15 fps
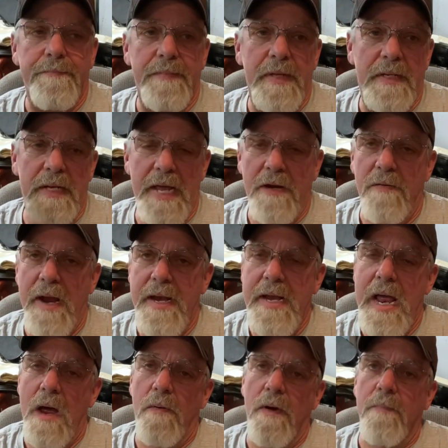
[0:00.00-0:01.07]
Like right
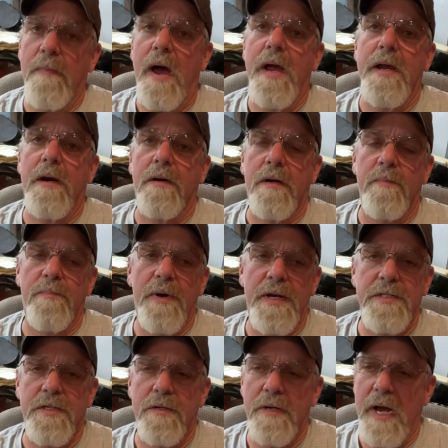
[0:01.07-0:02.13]
now on my air
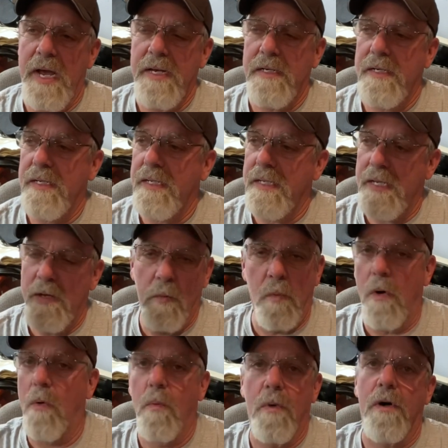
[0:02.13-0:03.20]
compressor, it
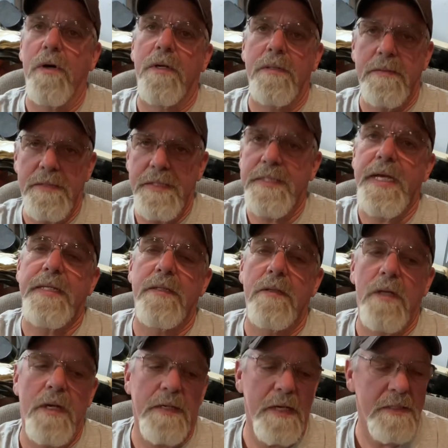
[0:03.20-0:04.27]
won't work to take the
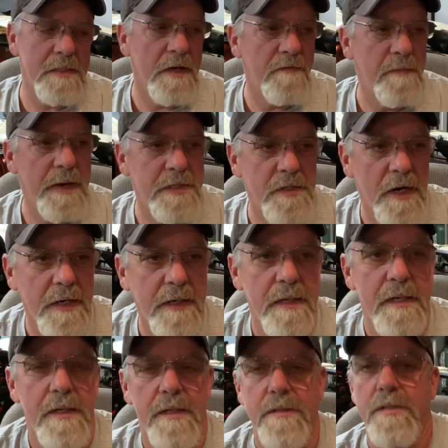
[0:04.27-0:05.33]
lug nuts off my truck.
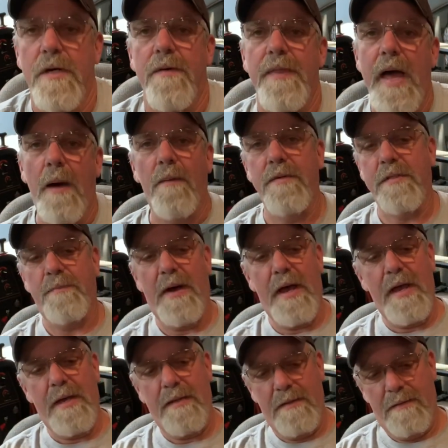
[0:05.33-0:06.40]
So that was
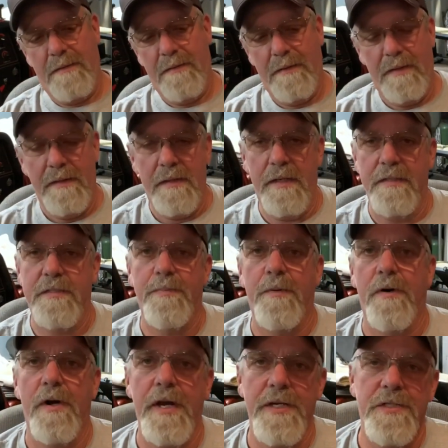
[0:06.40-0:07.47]
my
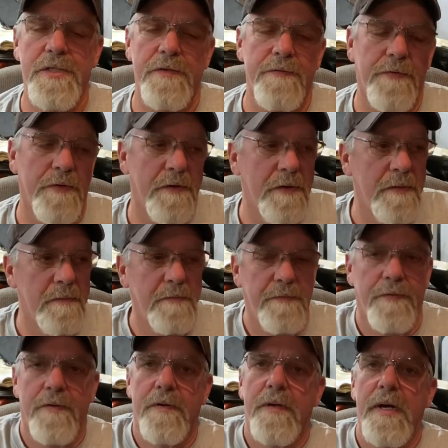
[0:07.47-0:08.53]
inspiration for
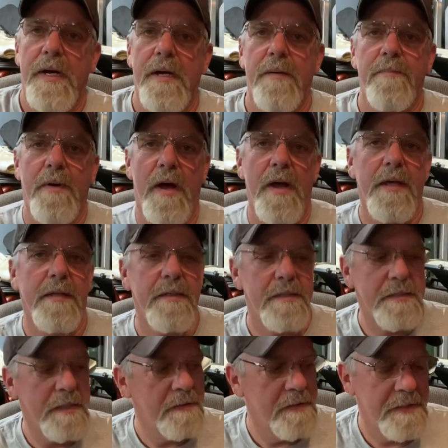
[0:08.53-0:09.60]
buying
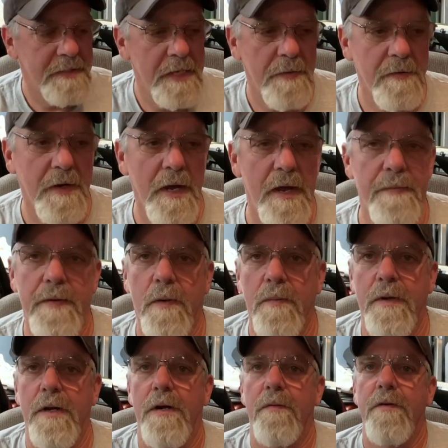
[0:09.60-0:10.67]
this other gun that we're
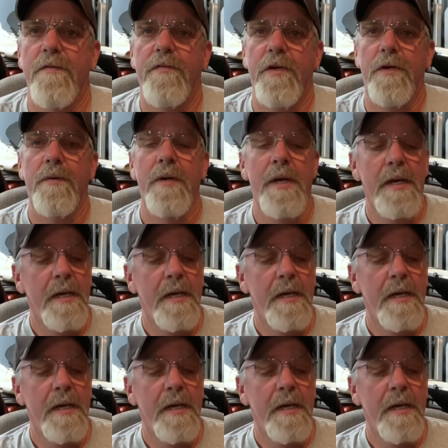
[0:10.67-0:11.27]
going to review.